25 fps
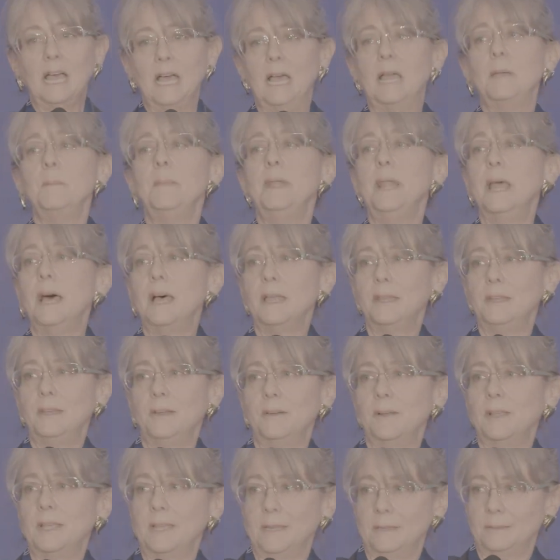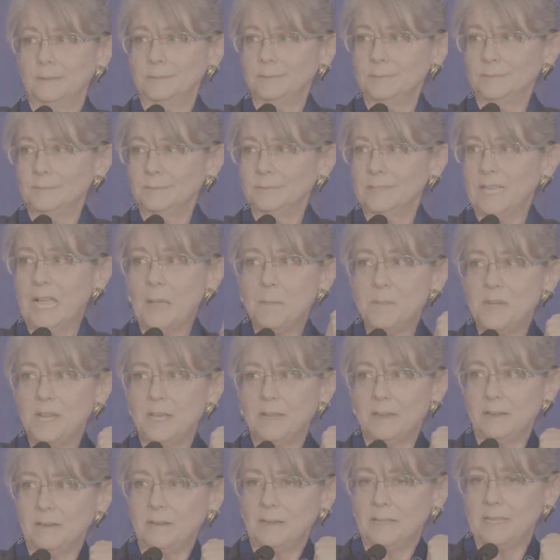I'm not your accountant. I'm
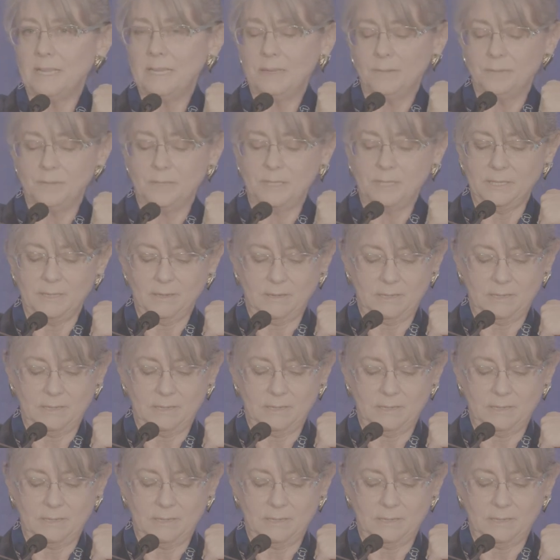not an accountant at